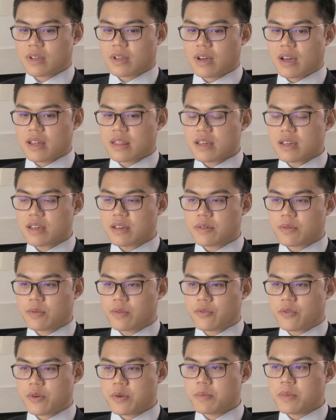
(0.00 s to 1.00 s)
I think
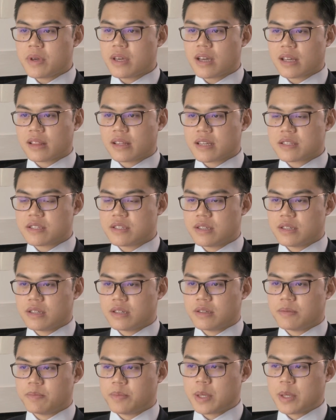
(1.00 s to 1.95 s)
for me, I'd like to